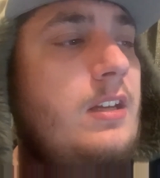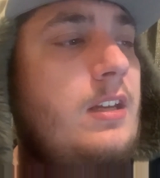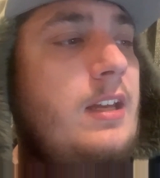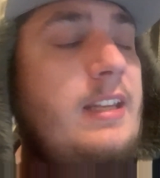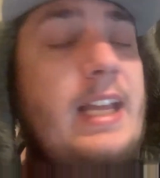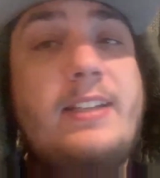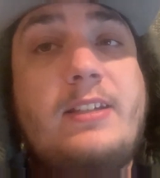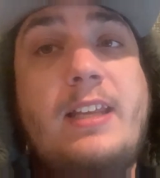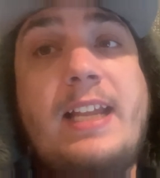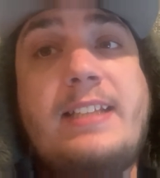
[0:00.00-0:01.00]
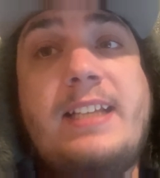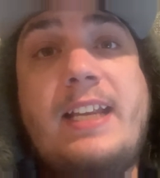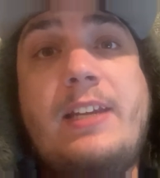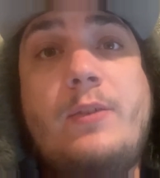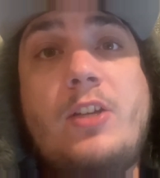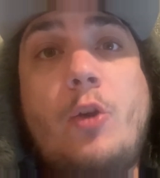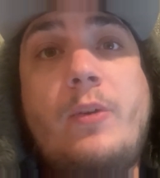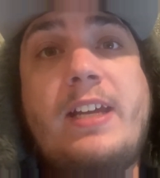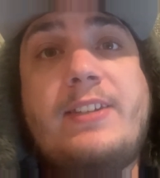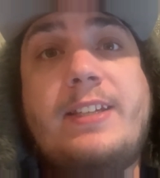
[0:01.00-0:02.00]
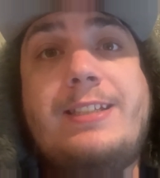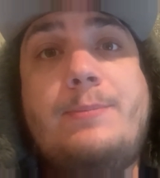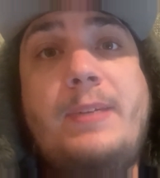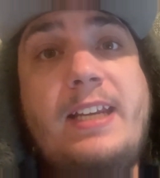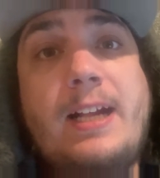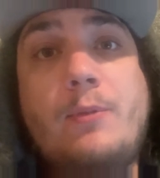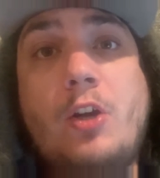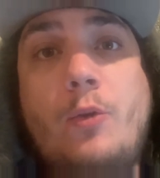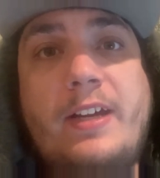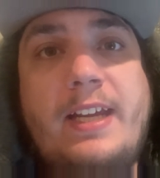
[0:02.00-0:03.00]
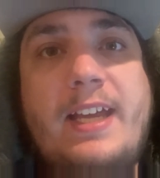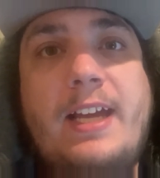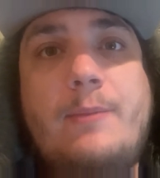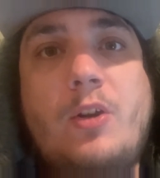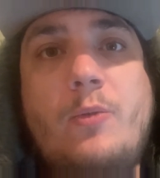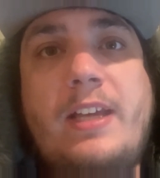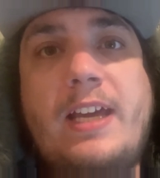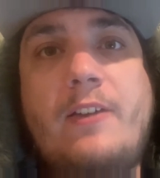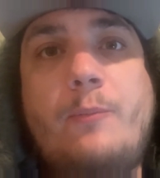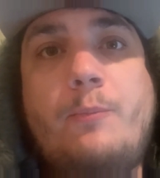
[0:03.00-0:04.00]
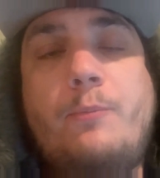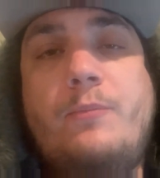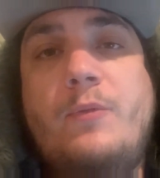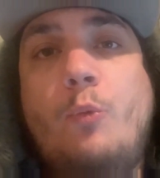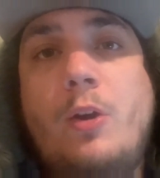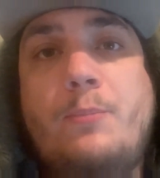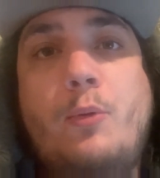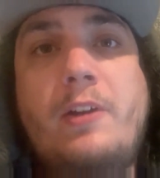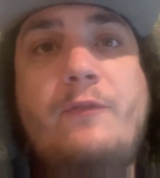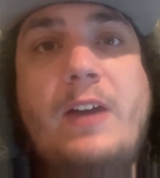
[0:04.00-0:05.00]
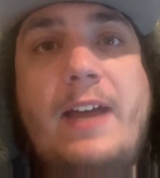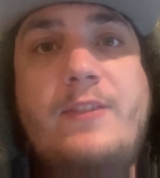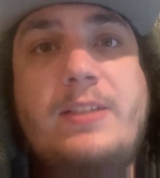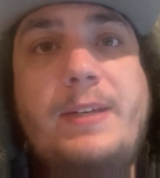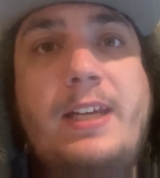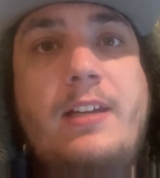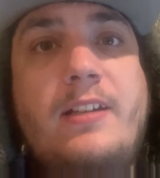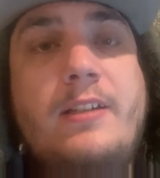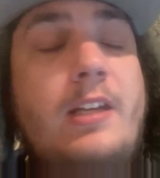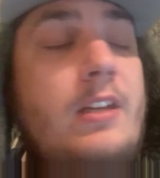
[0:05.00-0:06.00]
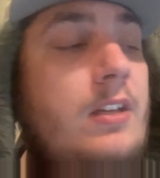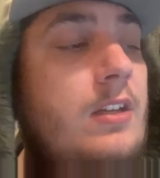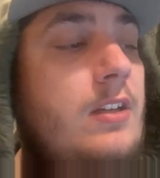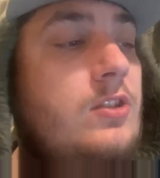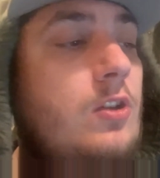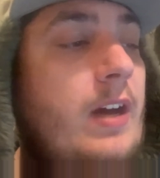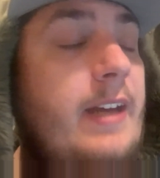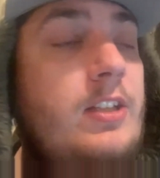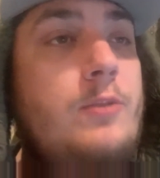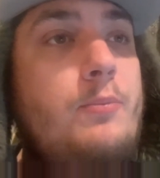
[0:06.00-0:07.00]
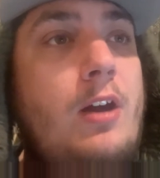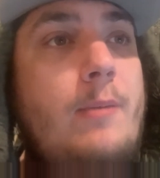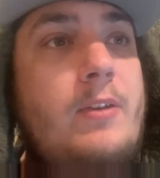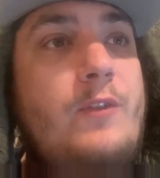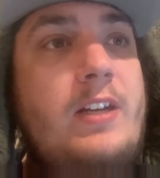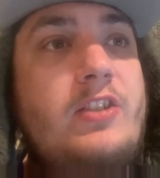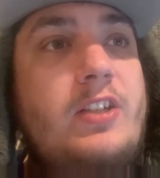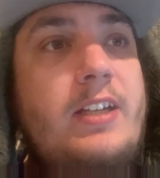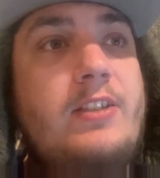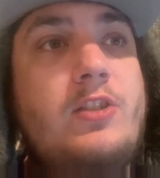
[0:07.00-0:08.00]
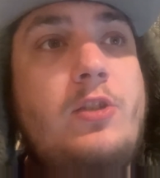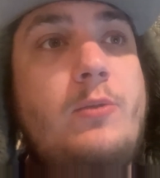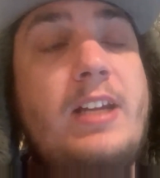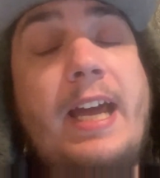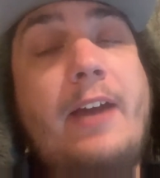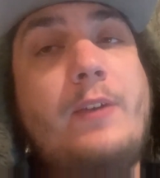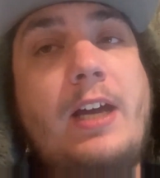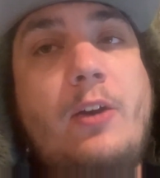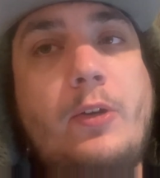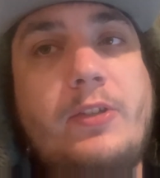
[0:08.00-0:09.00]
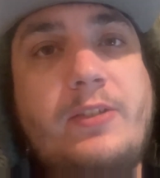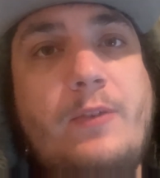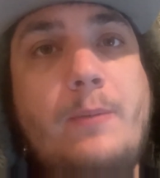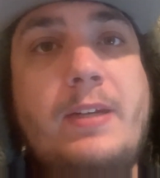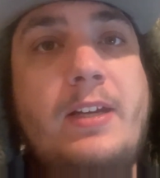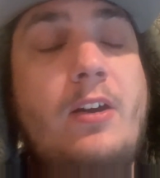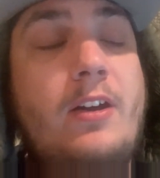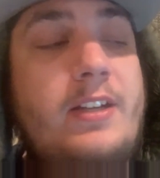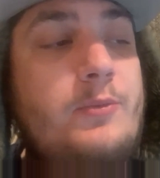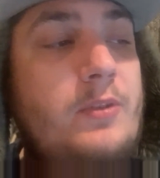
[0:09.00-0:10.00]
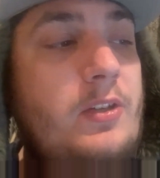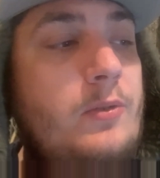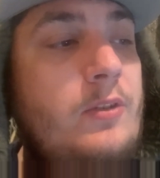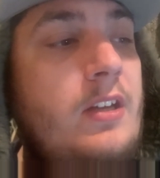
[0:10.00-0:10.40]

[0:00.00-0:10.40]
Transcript: and that and that's not even going at the speed I'm going at. I'm going at 1.5 speed. So I should probably finish it in two and a half hours, if I'm being honest with you.